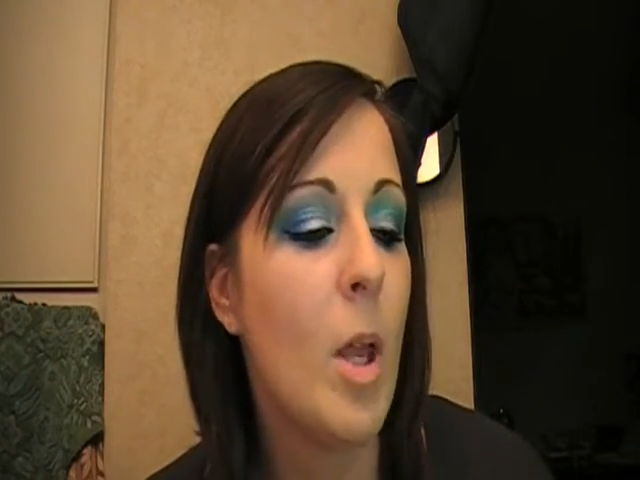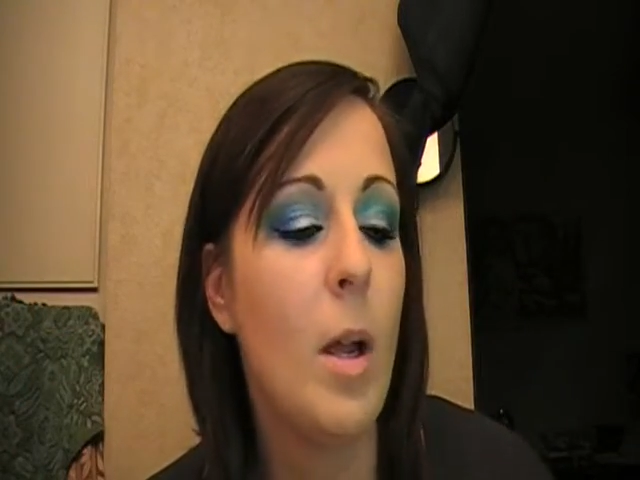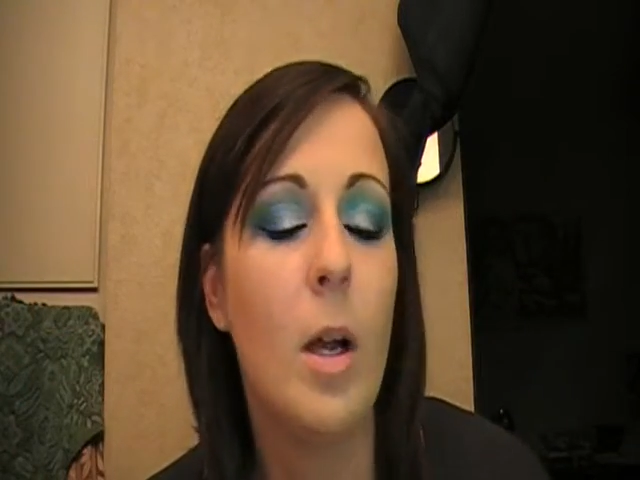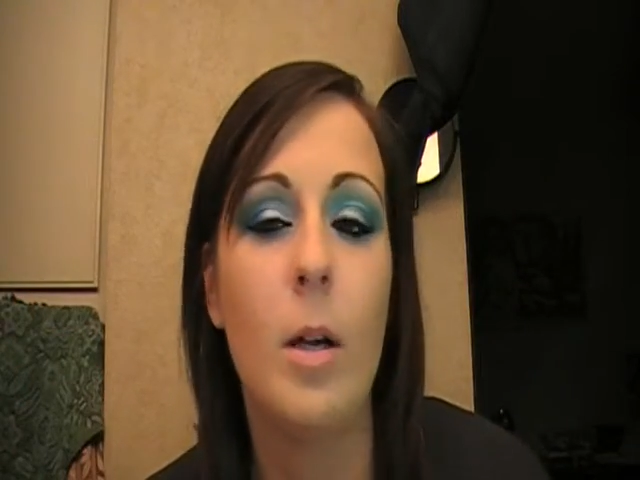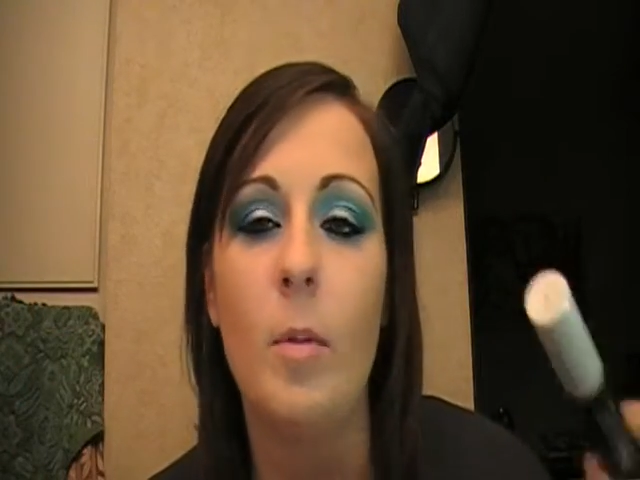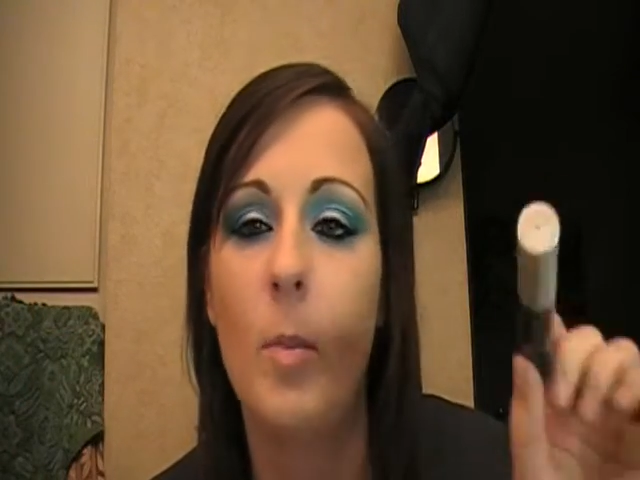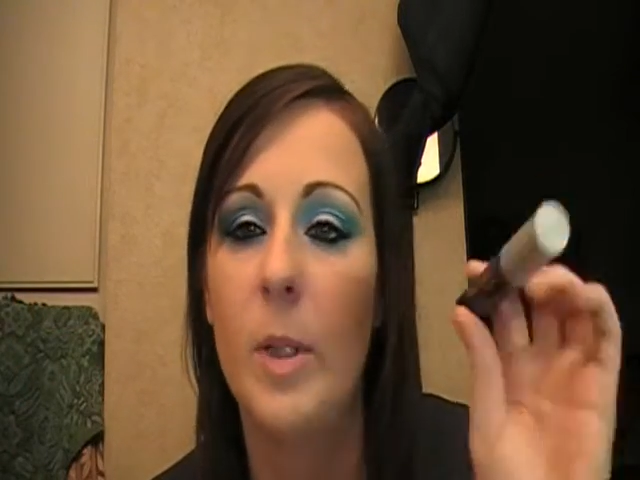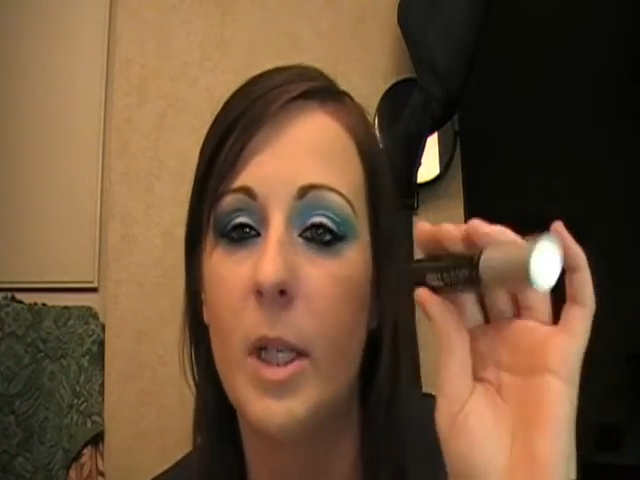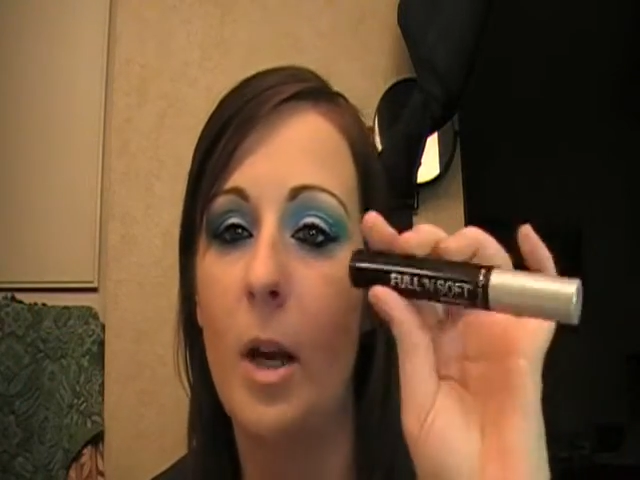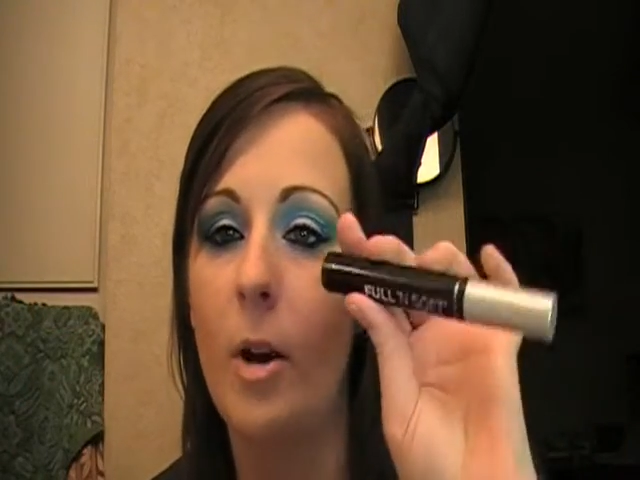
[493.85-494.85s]
My
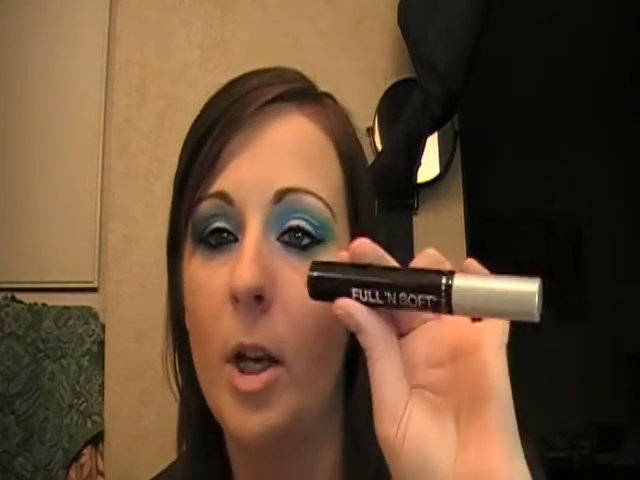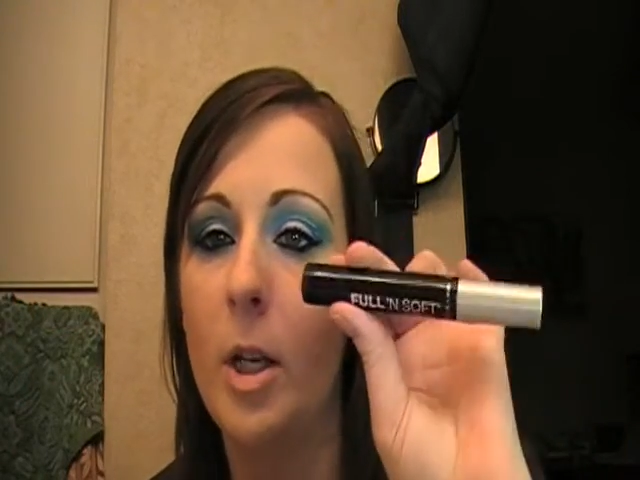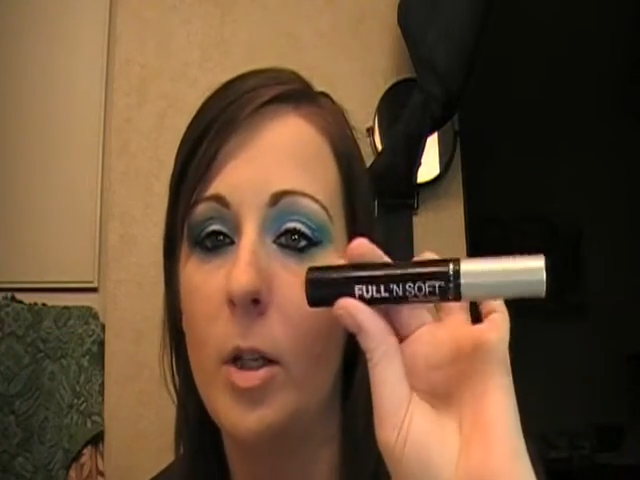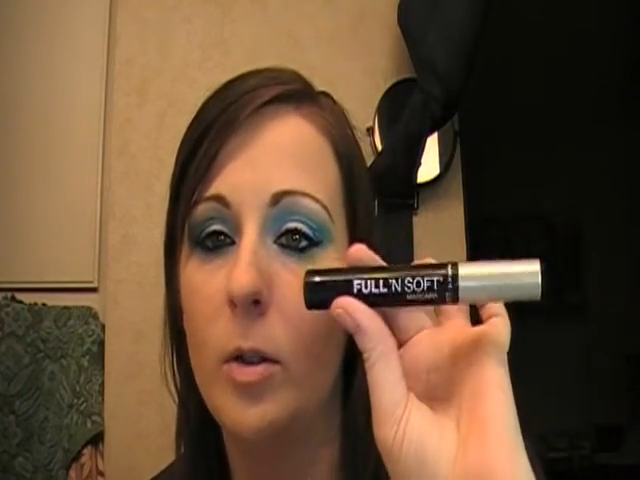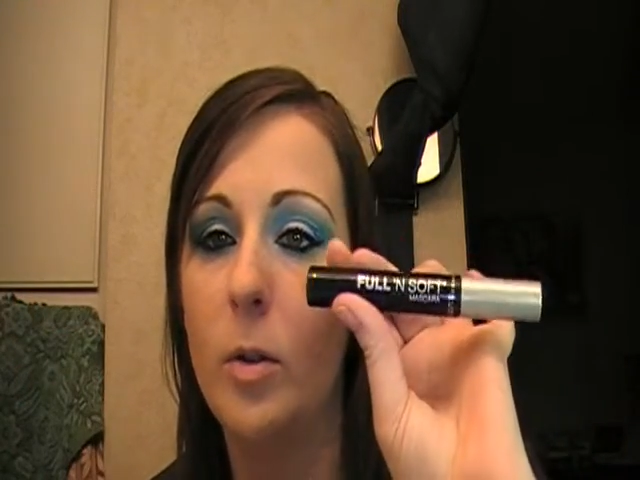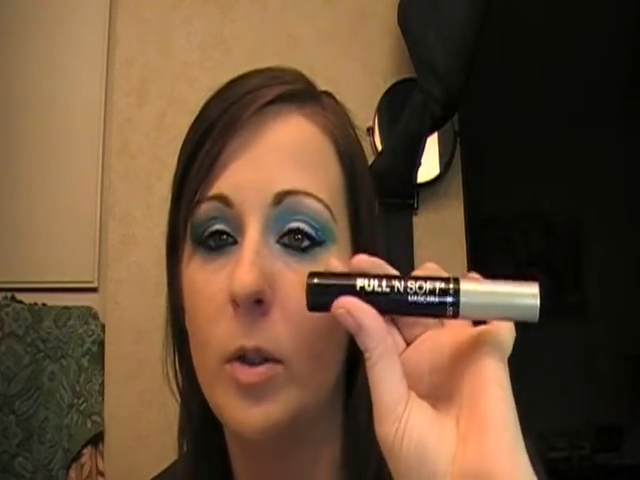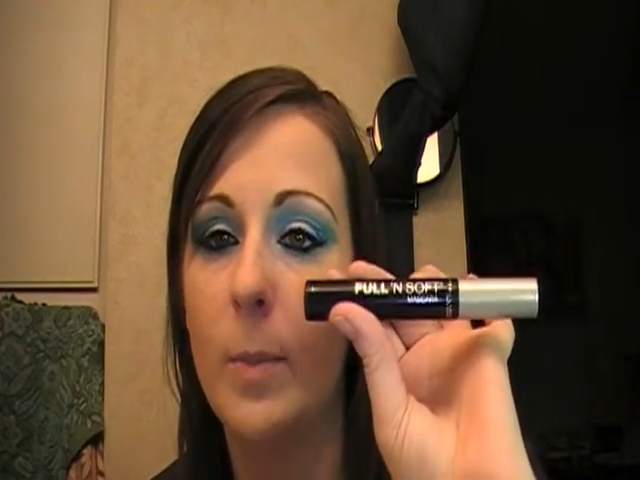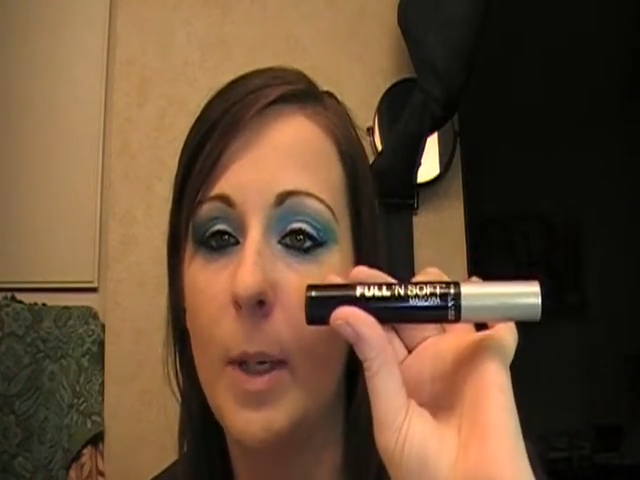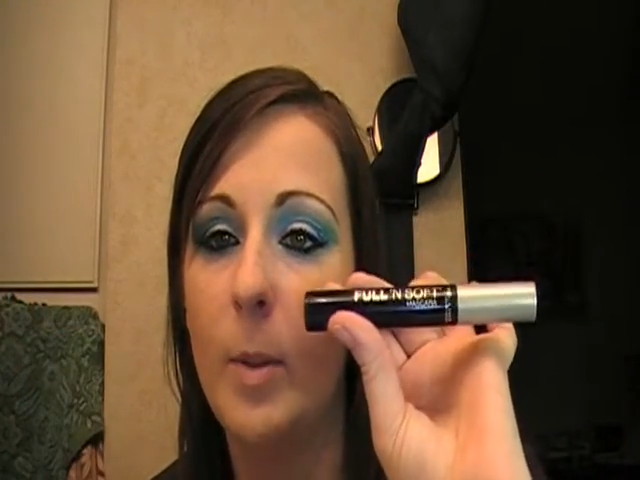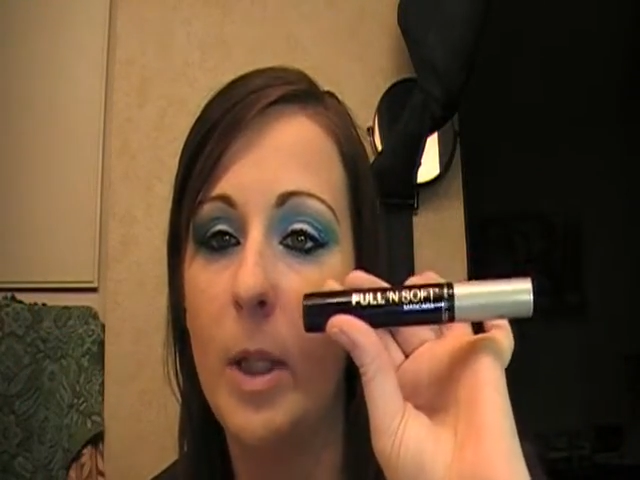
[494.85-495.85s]
mascara I used
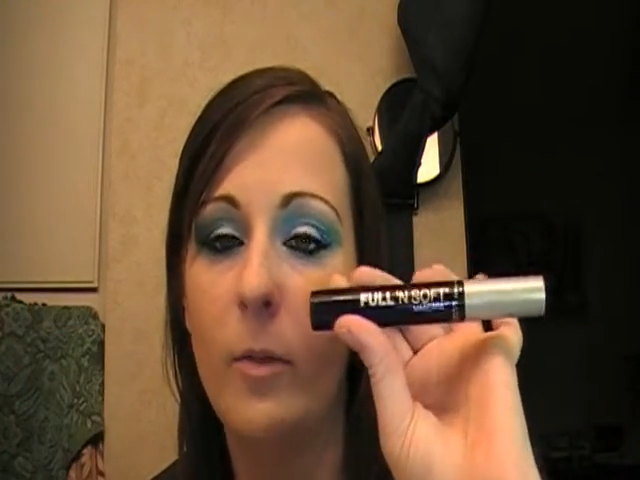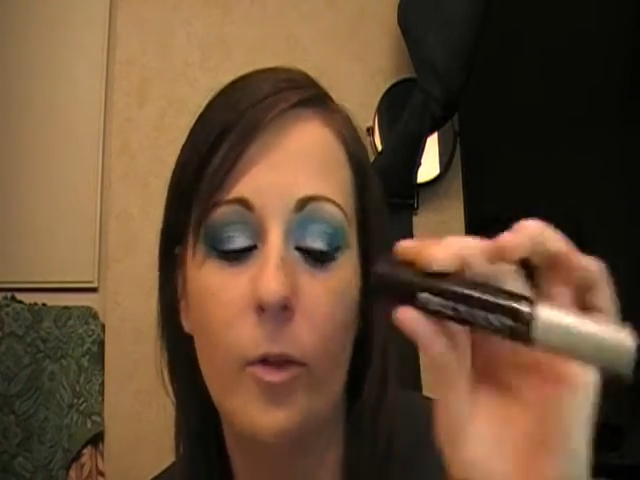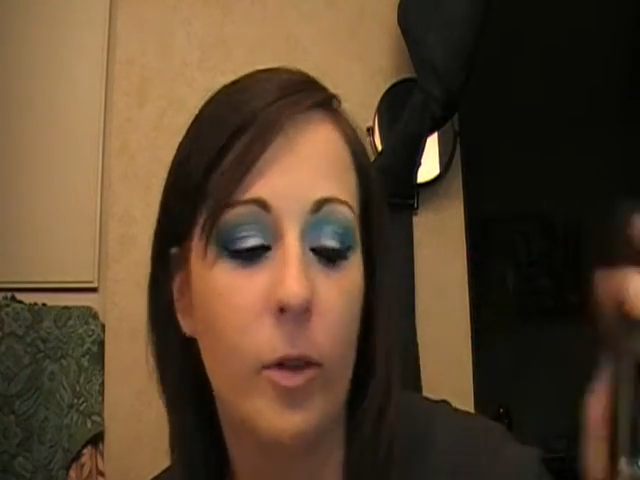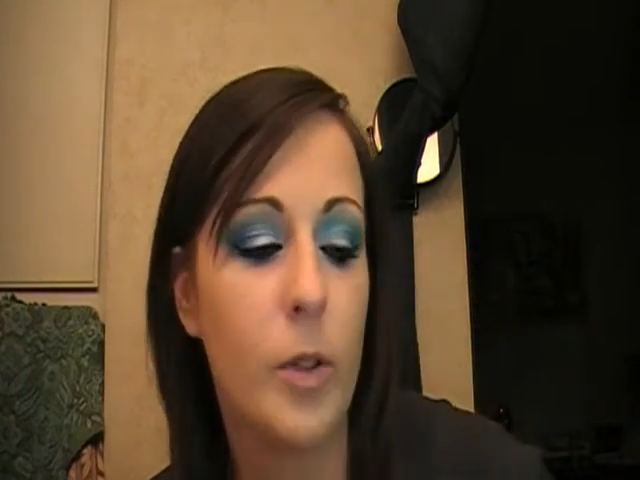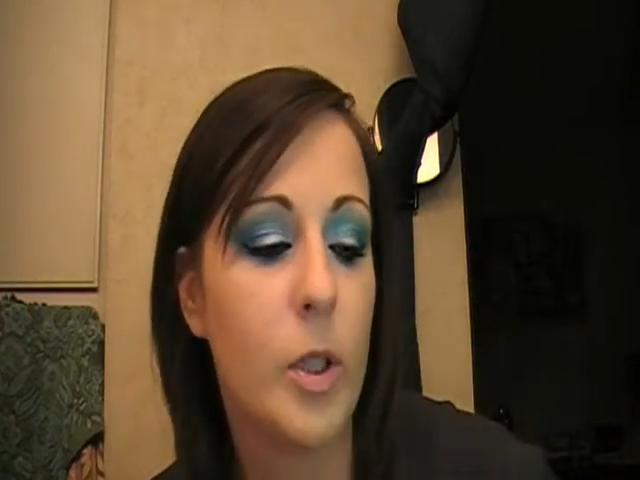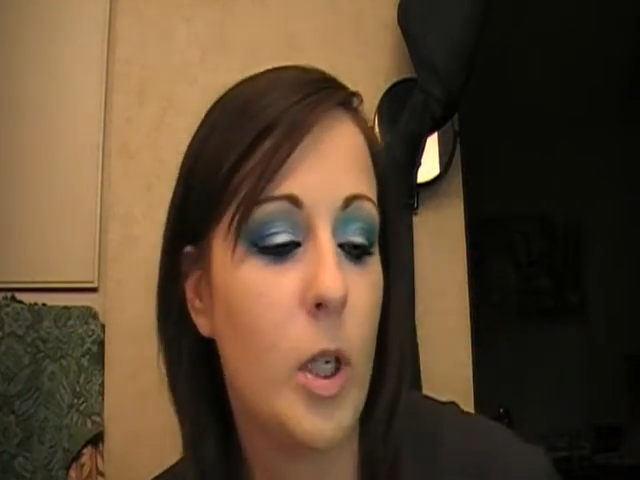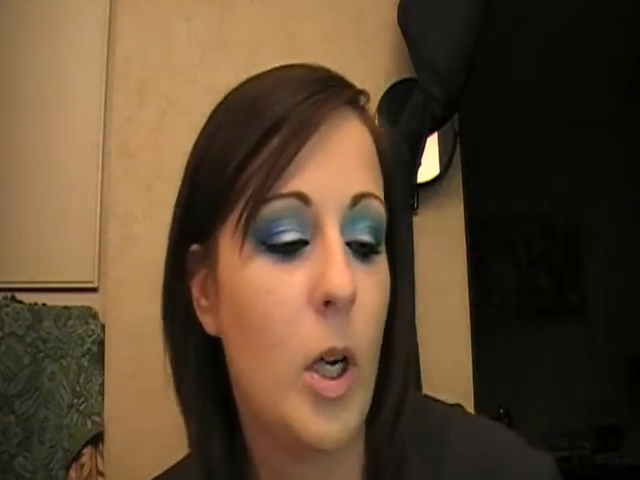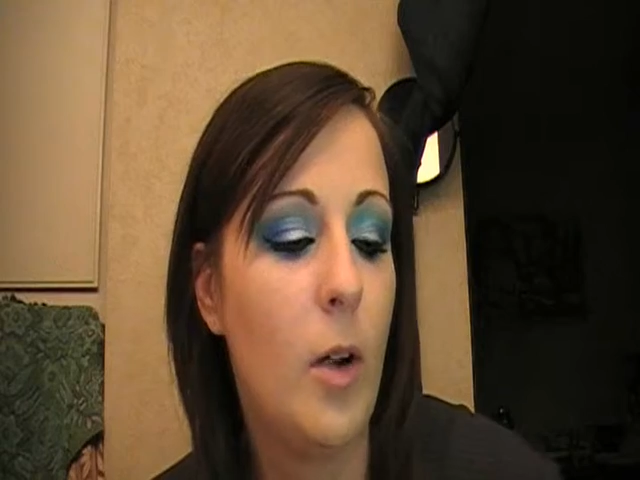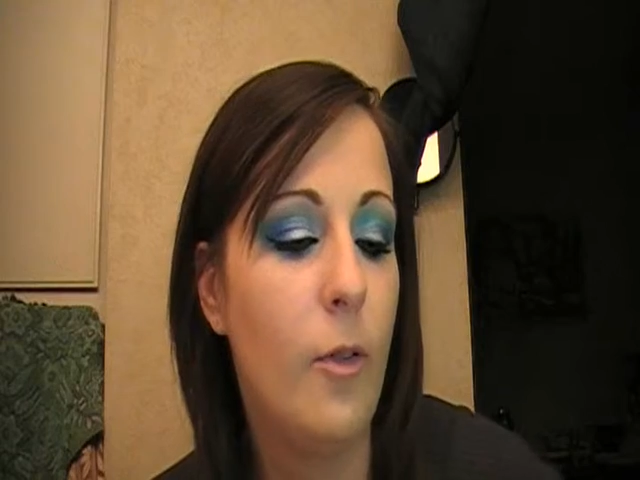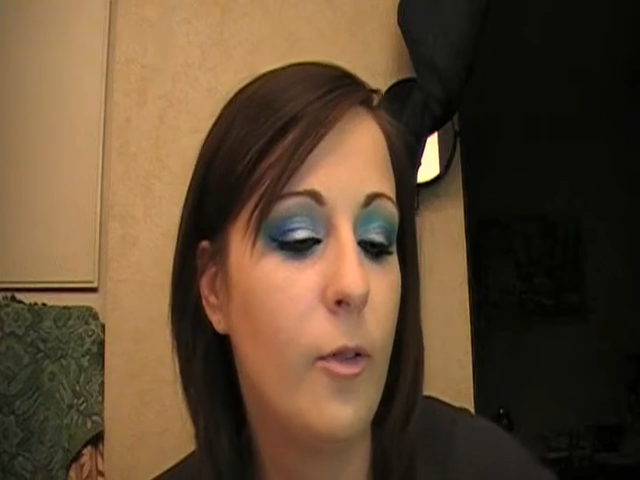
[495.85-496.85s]
Maybelline Full and
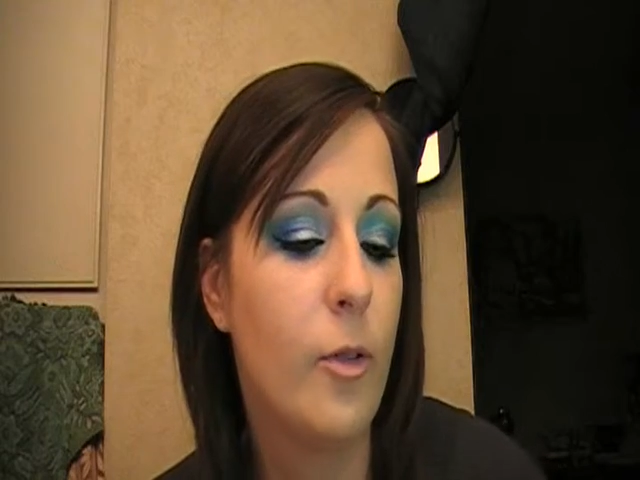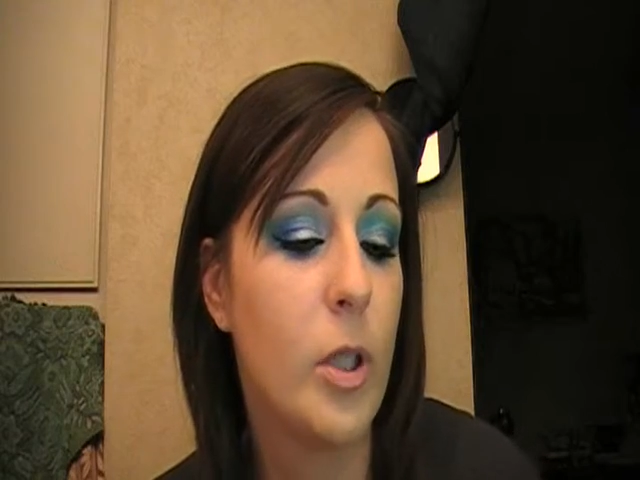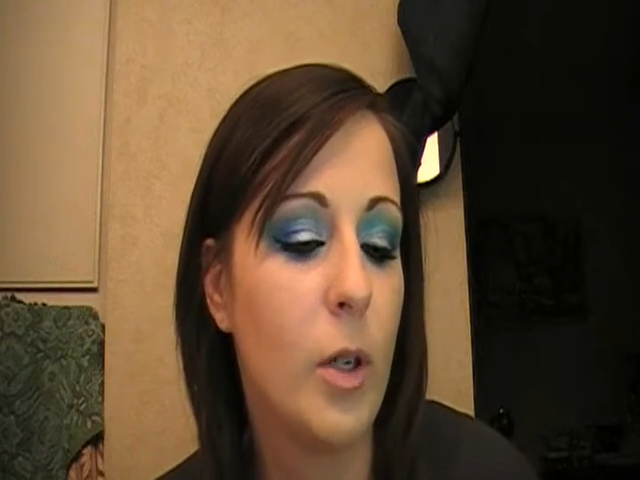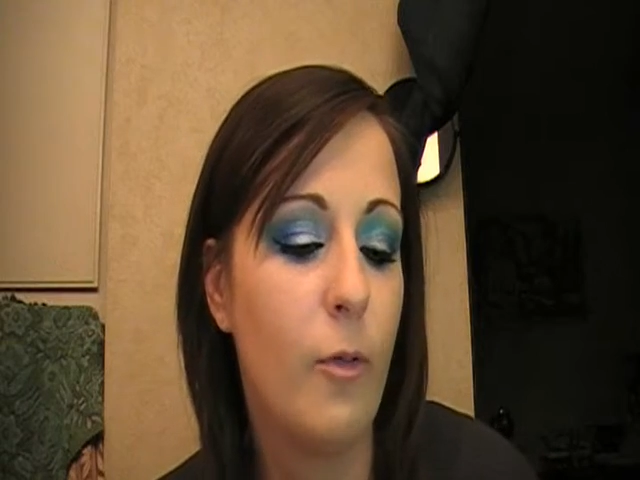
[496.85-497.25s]
Soft.